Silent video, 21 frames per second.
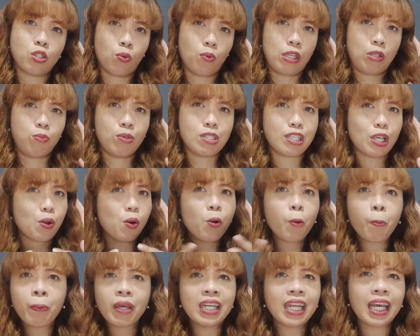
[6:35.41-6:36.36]
So when we say
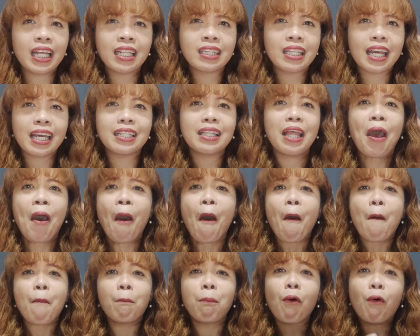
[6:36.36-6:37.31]
open-ended,
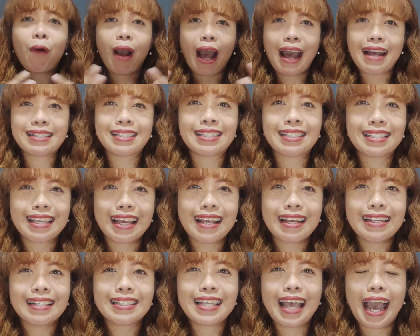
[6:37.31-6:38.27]
bukas
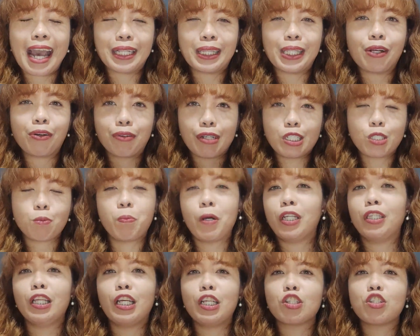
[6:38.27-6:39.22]
sa ating
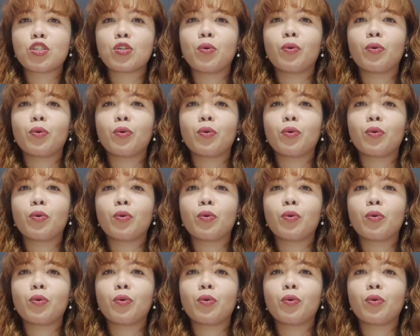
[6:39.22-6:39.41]
respondent.